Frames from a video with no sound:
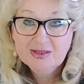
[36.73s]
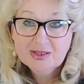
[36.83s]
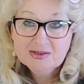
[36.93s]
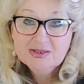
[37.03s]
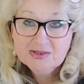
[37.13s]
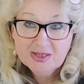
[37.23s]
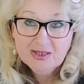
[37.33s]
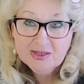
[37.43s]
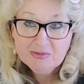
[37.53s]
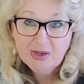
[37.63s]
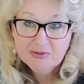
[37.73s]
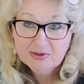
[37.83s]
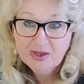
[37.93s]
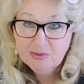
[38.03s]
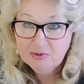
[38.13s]
in my
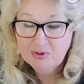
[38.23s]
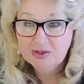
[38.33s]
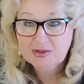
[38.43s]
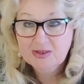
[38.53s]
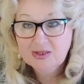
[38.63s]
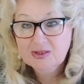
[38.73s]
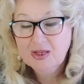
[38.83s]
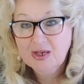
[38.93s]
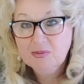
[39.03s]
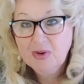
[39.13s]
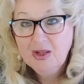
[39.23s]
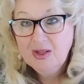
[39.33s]
vocabulary at that time.